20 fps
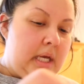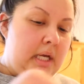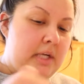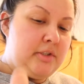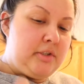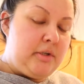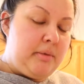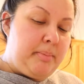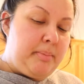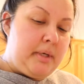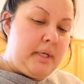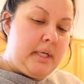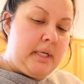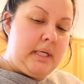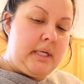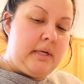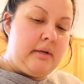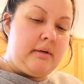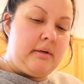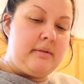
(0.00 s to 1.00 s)
I should have put
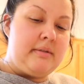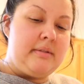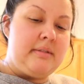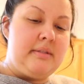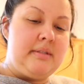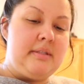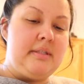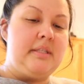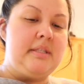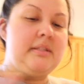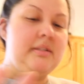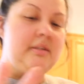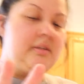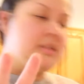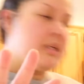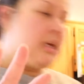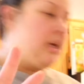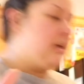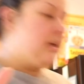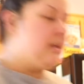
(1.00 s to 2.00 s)
it here. This looks...